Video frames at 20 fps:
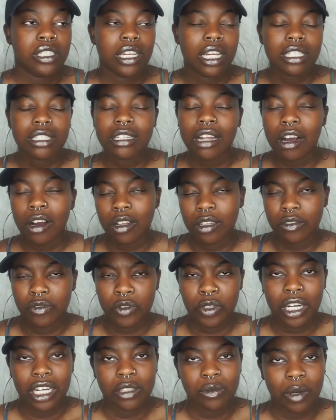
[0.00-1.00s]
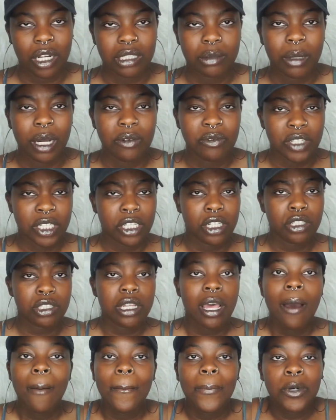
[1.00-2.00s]
Yes, not all of you guys watch my videos,
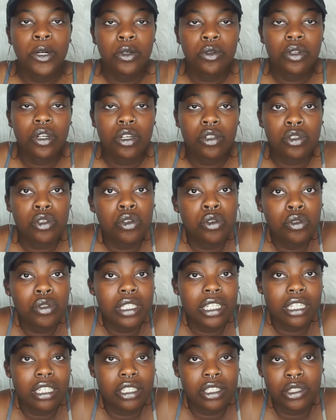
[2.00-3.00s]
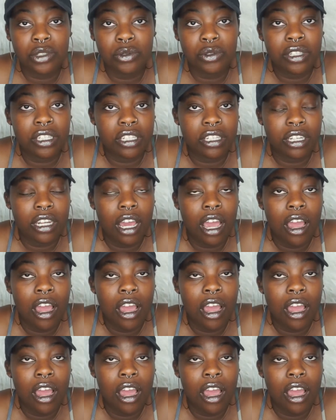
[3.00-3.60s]
but who knows who's gonna tune in